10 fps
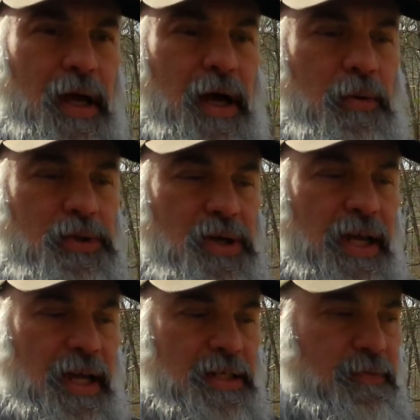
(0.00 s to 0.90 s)
Uh, we'll
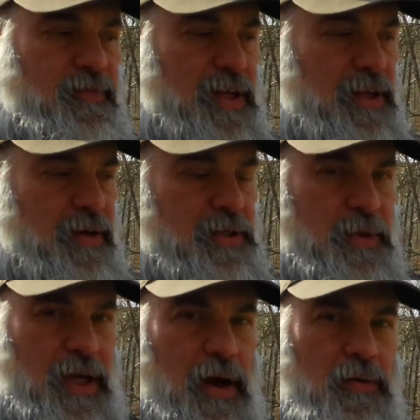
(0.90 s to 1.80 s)
try and catch some video as
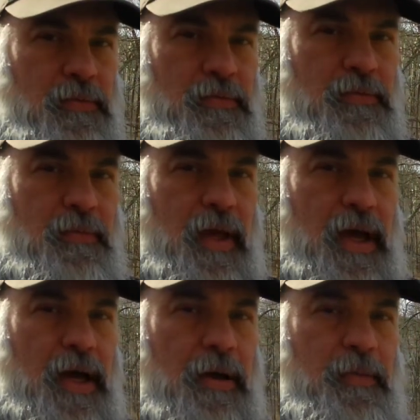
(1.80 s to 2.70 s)
we go,
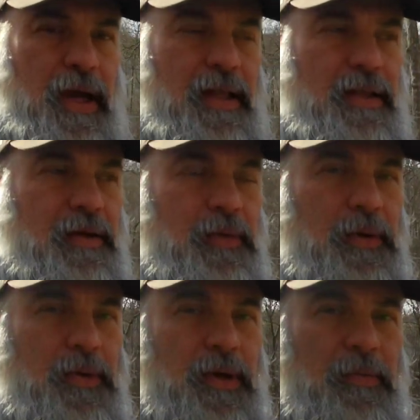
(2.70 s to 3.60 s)
um, and then
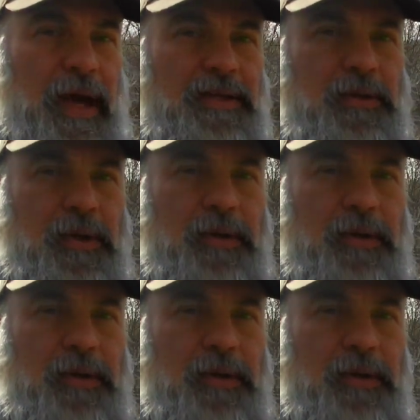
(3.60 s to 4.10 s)
we will get back to you